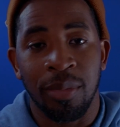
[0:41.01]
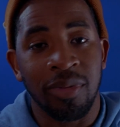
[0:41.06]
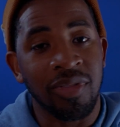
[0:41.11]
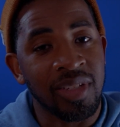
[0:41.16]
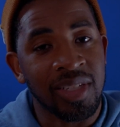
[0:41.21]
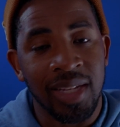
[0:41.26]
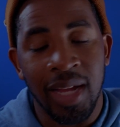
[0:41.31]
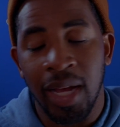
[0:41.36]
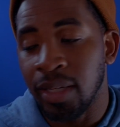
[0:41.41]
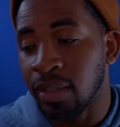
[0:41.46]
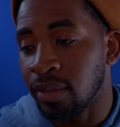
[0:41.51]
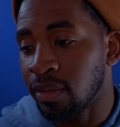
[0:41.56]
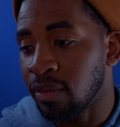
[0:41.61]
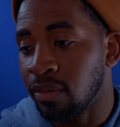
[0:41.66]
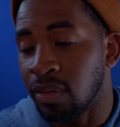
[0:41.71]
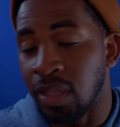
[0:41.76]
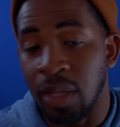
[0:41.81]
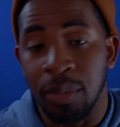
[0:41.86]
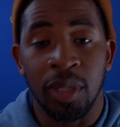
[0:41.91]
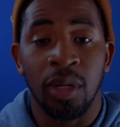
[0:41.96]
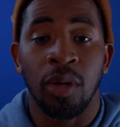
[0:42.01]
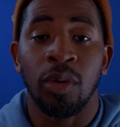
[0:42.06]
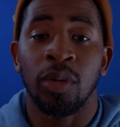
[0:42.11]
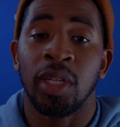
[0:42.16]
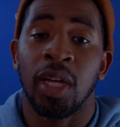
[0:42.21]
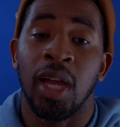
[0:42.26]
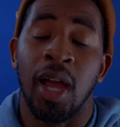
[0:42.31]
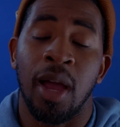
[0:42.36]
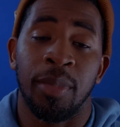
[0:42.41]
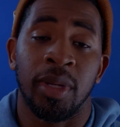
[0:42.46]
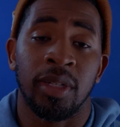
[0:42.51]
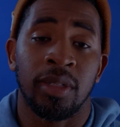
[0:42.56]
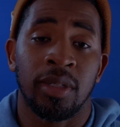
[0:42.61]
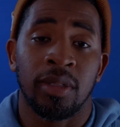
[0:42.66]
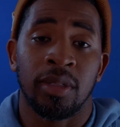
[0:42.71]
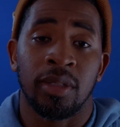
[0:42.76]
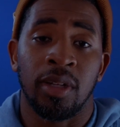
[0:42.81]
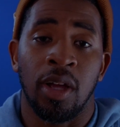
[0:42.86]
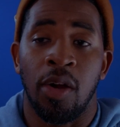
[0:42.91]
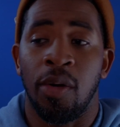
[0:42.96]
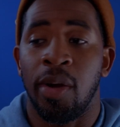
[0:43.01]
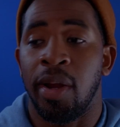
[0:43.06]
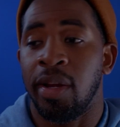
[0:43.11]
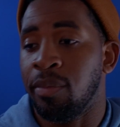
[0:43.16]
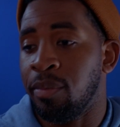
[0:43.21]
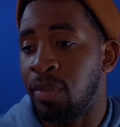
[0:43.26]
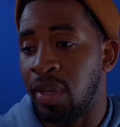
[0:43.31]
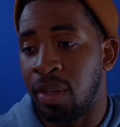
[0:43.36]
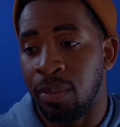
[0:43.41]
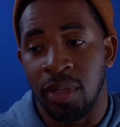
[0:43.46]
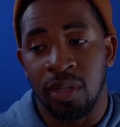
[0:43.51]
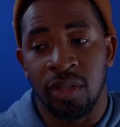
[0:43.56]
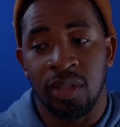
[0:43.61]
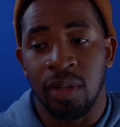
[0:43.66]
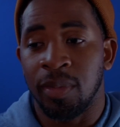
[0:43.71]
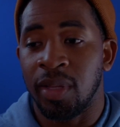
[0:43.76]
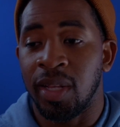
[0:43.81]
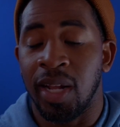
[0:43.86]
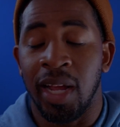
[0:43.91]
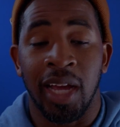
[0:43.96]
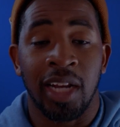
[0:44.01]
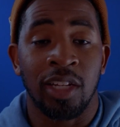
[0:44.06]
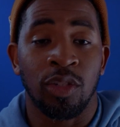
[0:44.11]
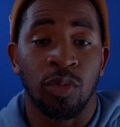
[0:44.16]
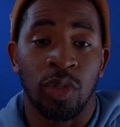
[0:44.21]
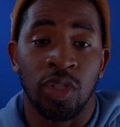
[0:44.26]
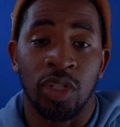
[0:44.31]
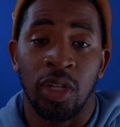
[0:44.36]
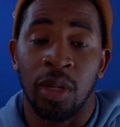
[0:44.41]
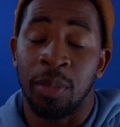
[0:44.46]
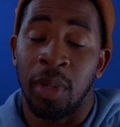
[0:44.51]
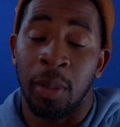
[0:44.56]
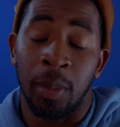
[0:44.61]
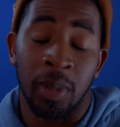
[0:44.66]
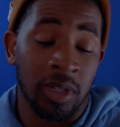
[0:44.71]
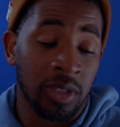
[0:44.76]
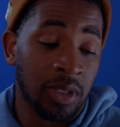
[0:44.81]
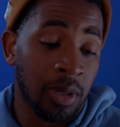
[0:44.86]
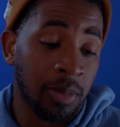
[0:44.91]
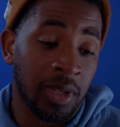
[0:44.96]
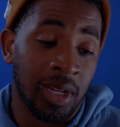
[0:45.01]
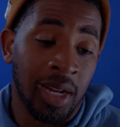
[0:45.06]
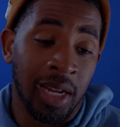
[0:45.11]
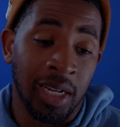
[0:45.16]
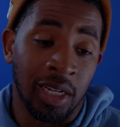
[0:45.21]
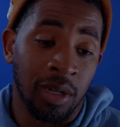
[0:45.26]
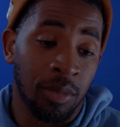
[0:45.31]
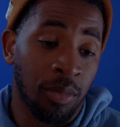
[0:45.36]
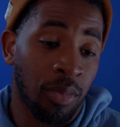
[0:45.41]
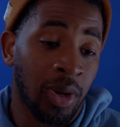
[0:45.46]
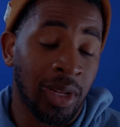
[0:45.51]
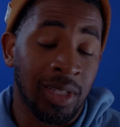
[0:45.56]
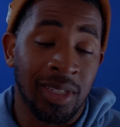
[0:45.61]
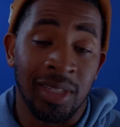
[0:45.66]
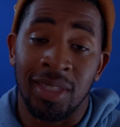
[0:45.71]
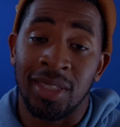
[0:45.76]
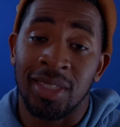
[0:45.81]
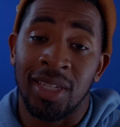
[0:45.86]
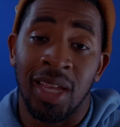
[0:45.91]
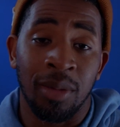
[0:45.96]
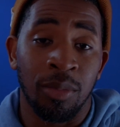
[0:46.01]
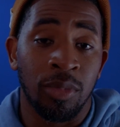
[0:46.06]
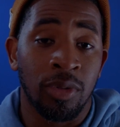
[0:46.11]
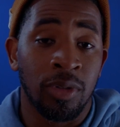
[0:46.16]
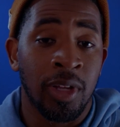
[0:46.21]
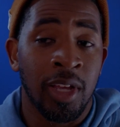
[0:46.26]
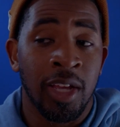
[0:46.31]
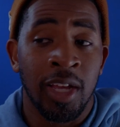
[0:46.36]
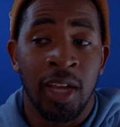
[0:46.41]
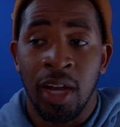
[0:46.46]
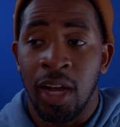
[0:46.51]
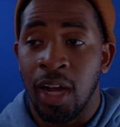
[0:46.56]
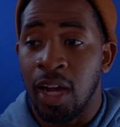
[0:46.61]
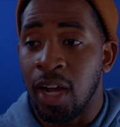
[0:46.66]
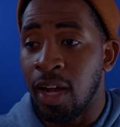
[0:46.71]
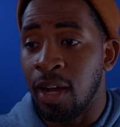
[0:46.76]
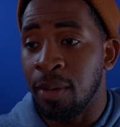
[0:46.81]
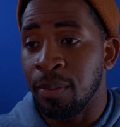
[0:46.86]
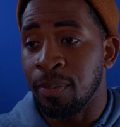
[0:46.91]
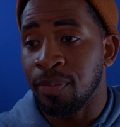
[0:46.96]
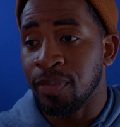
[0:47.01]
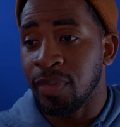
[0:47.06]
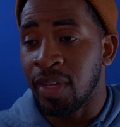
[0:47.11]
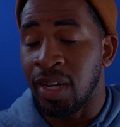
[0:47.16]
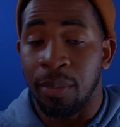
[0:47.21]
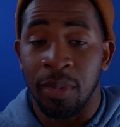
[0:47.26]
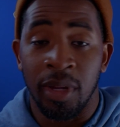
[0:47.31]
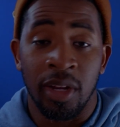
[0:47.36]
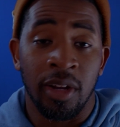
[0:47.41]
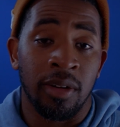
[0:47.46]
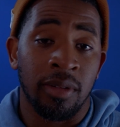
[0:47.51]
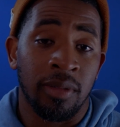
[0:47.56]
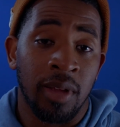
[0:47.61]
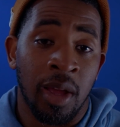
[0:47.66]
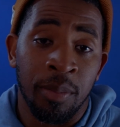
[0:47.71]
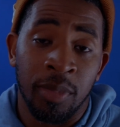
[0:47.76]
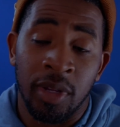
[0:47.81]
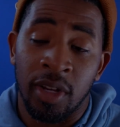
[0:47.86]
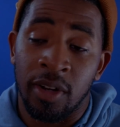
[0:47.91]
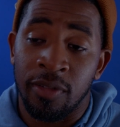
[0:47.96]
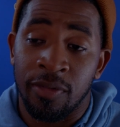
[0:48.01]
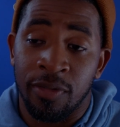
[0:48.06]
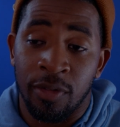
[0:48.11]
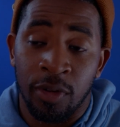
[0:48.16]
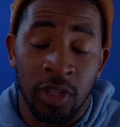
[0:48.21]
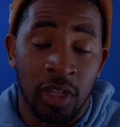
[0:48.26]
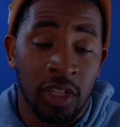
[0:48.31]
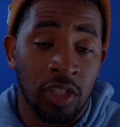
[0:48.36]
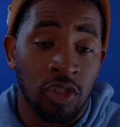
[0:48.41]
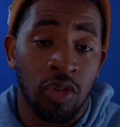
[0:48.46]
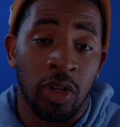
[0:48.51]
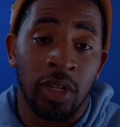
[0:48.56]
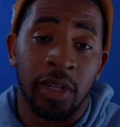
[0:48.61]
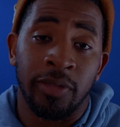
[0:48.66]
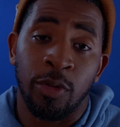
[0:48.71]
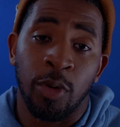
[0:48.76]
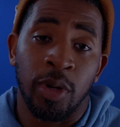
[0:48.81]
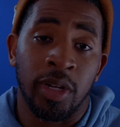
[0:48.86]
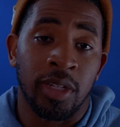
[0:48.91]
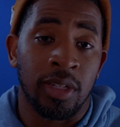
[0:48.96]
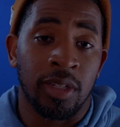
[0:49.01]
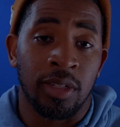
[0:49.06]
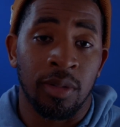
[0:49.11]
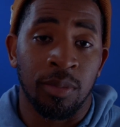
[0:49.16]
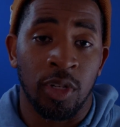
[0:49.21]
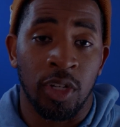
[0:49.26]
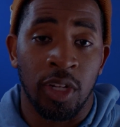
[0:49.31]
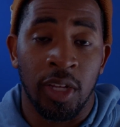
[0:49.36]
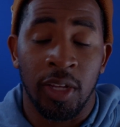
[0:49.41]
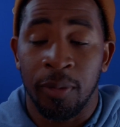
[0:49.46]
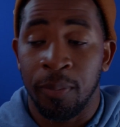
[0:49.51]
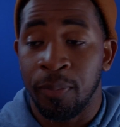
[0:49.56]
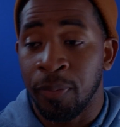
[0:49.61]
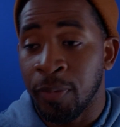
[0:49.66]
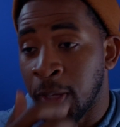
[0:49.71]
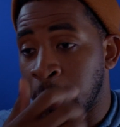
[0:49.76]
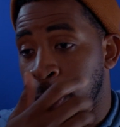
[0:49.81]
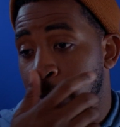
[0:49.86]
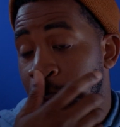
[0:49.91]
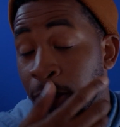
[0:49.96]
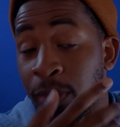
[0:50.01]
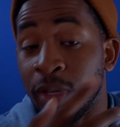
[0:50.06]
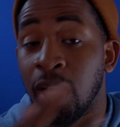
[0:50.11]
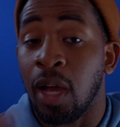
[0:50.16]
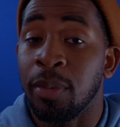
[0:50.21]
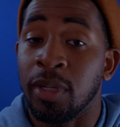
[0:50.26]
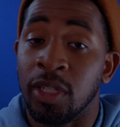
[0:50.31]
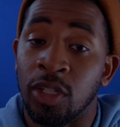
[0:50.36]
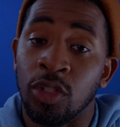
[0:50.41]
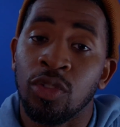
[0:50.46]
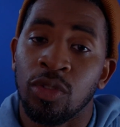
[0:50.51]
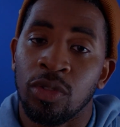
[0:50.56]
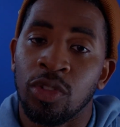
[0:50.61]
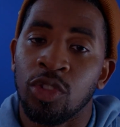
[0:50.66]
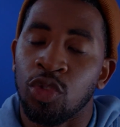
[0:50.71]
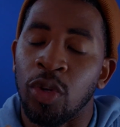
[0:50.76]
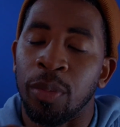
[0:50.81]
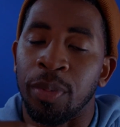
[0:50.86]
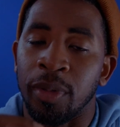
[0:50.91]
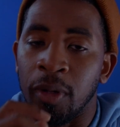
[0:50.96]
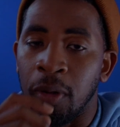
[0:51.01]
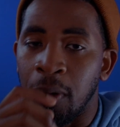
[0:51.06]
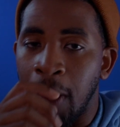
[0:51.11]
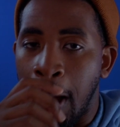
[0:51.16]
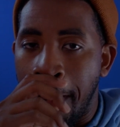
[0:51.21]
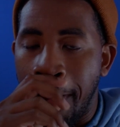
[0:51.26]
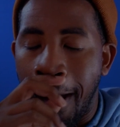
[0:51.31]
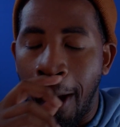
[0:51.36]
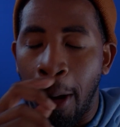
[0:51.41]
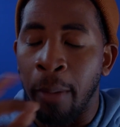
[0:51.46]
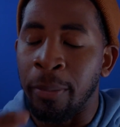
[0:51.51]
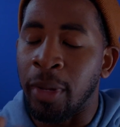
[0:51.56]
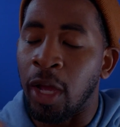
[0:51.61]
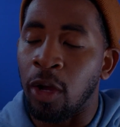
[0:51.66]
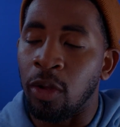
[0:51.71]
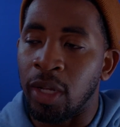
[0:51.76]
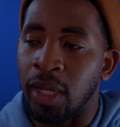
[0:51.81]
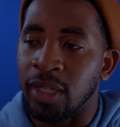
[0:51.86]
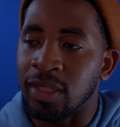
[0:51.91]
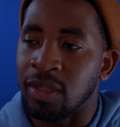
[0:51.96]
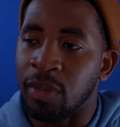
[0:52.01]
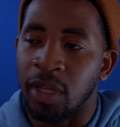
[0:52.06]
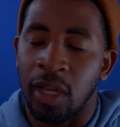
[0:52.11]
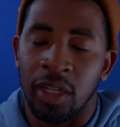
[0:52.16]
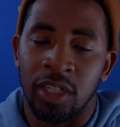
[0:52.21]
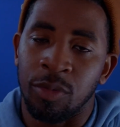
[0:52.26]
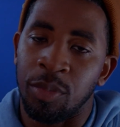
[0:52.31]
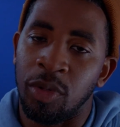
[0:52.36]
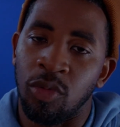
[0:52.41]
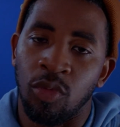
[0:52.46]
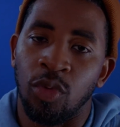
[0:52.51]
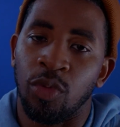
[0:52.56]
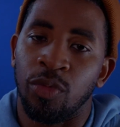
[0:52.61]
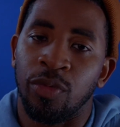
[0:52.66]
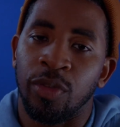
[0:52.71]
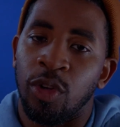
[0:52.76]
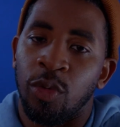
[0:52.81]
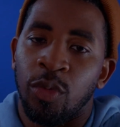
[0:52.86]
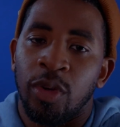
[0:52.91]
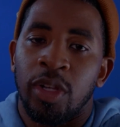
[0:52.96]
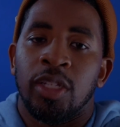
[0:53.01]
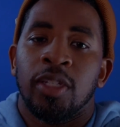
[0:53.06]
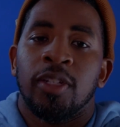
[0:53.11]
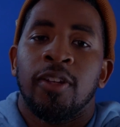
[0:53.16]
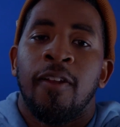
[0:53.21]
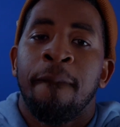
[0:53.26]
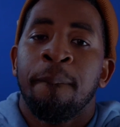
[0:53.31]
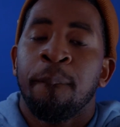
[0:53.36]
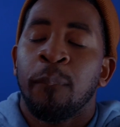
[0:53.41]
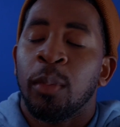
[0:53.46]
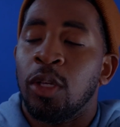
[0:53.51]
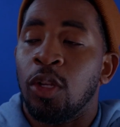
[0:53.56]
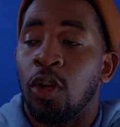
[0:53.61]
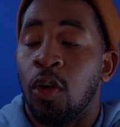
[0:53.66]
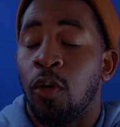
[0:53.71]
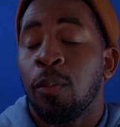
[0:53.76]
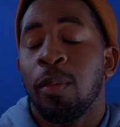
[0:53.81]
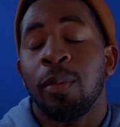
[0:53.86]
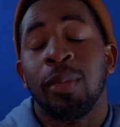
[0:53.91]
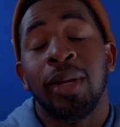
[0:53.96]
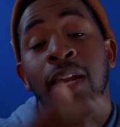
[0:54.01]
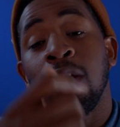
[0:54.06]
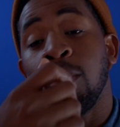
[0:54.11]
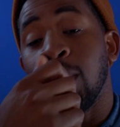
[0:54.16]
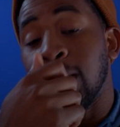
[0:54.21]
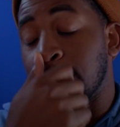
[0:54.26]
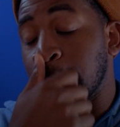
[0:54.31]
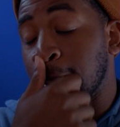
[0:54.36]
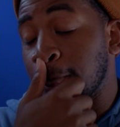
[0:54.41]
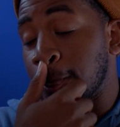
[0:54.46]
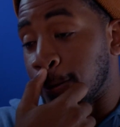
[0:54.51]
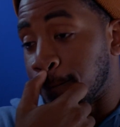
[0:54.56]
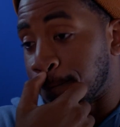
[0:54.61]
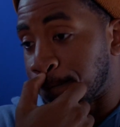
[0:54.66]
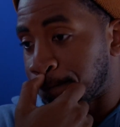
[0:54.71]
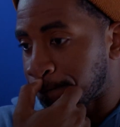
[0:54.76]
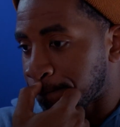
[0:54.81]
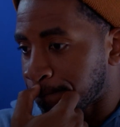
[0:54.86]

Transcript: If it's not, let me know in the comments. All right, maybe there's something I got to switch up. Maybe there's something I need to bring to the table. And I'm here for the constructive criticism. You dig? Some of y'all be tripping though. I'm not gonna lie. Some of y'all just be rude for no reason. But anyways, listen.